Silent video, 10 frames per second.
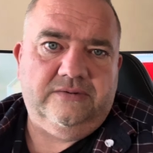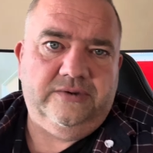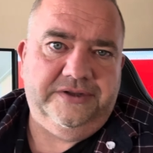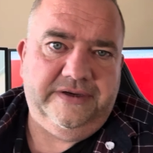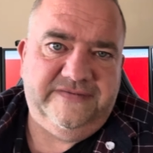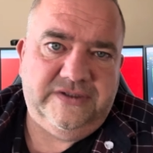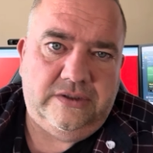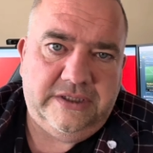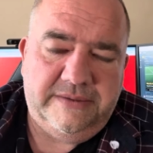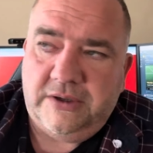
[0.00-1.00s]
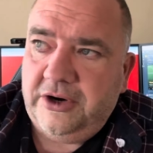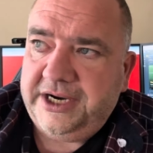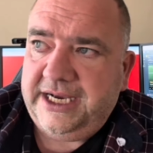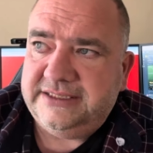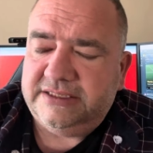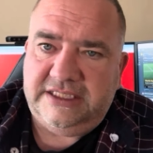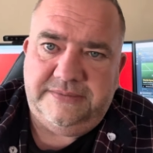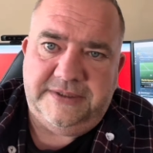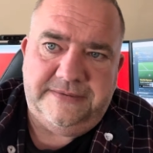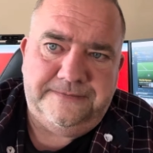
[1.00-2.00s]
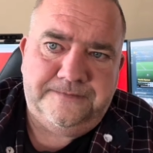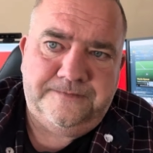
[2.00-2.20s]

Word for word: worthy of talking about. All right, guys, I'll see you in a bit.